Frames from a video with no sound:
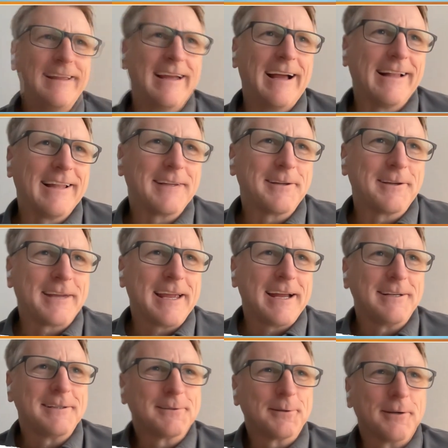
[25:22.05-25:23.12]
Yeah, I like your
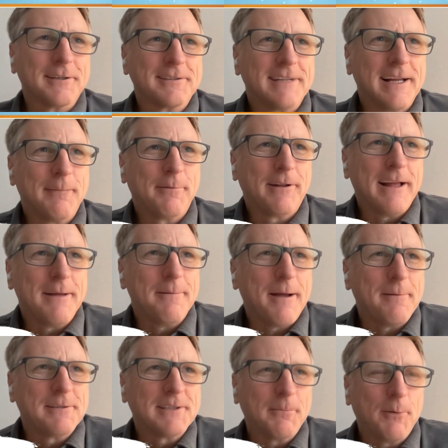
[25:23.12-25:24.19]
candy store example. I'm,
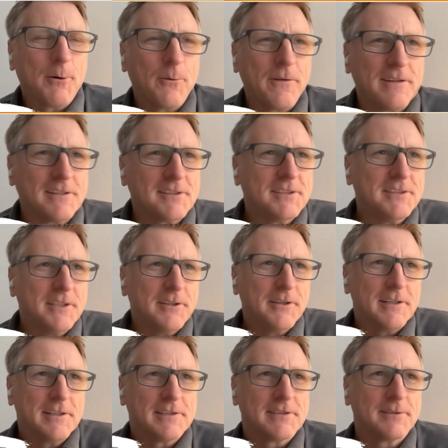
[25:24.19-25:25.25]
I'm someone with a
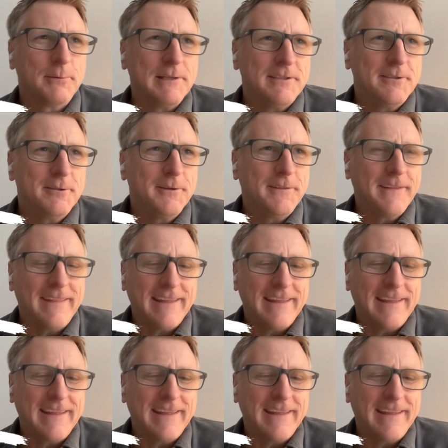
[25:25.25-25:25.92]
serious sweet tooth,